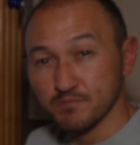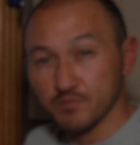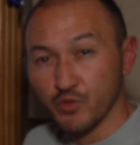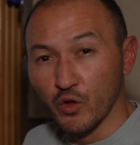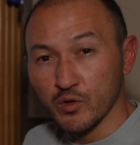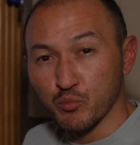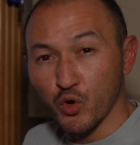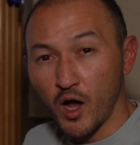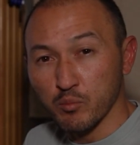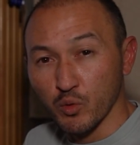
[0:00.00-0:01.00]
The only
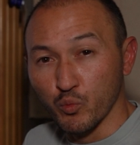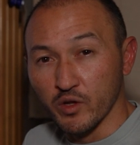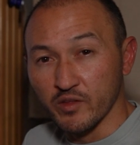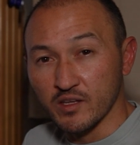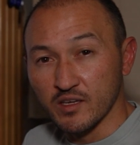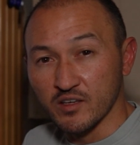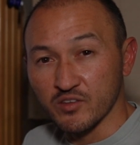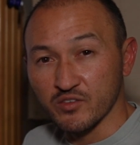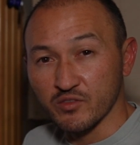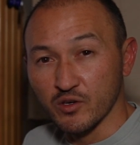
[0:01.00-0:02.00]
problem with it
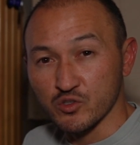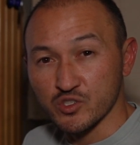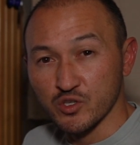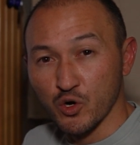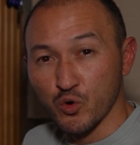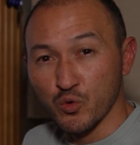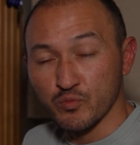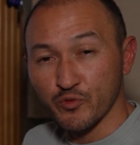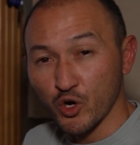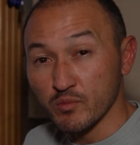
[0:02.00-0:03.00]
is there's no
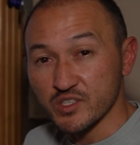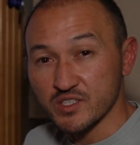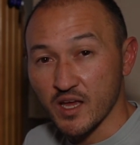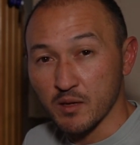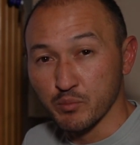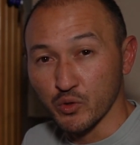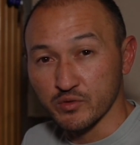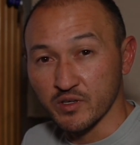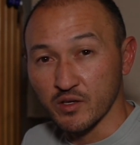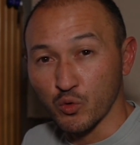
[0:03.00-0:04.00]
thermostat
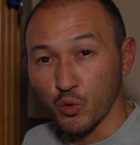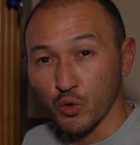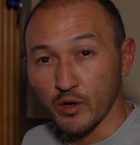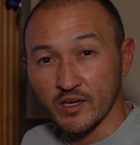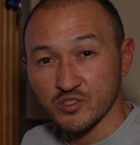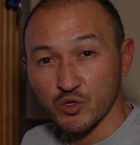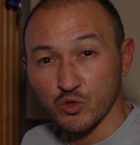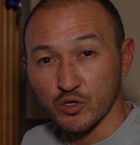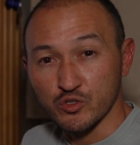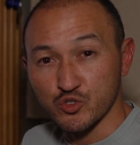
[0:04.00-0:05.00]
built in or external
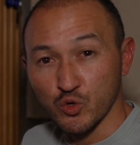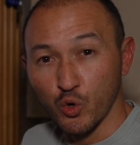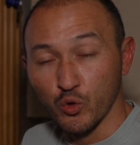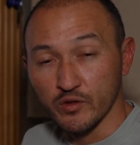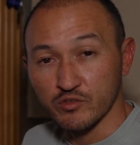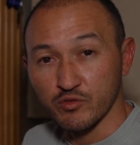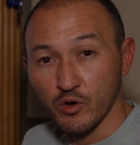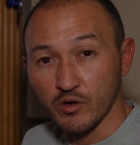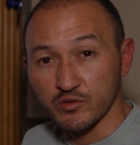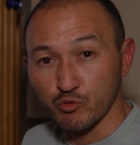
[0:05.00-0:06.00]
control as
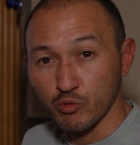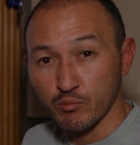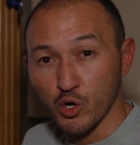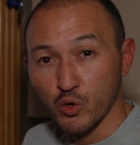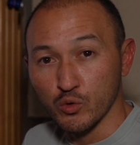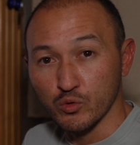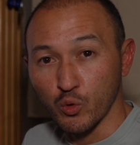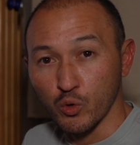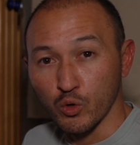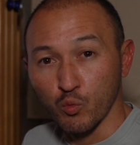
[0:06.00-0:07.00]
far as a remote
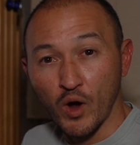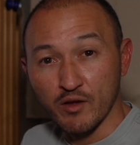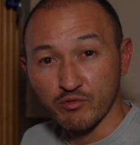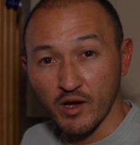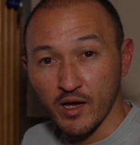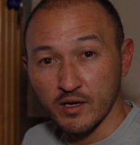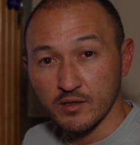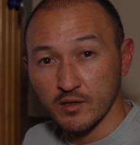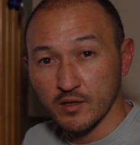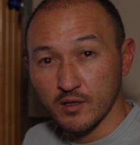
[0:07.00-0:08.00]
or Wi-Fi.
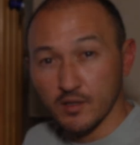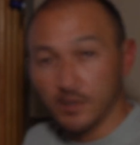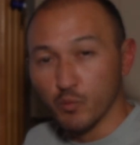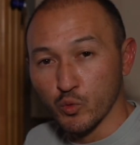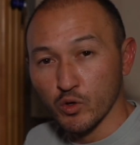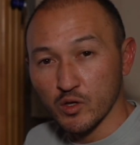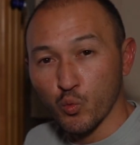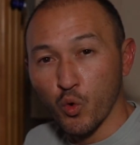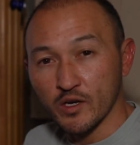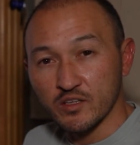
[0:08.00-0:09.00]
And we really
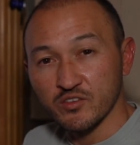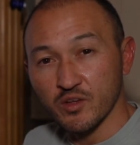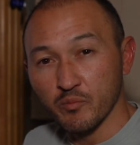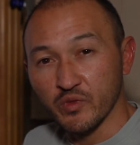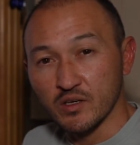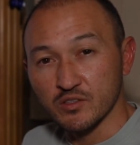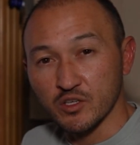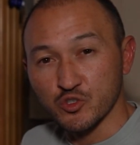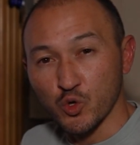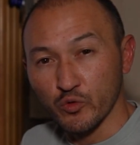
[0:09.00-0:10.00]
wanted something to
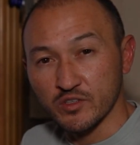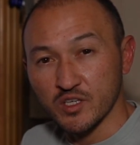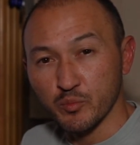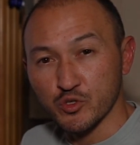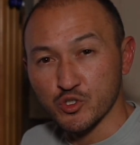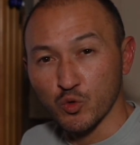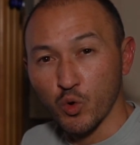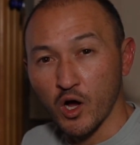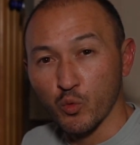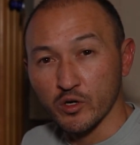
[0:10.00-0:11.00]
control the temperature
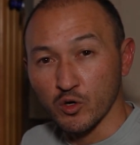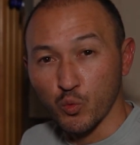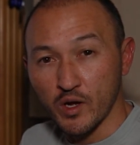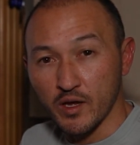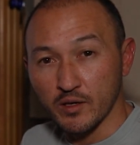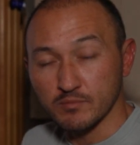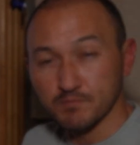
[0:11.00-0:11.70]
while we're away,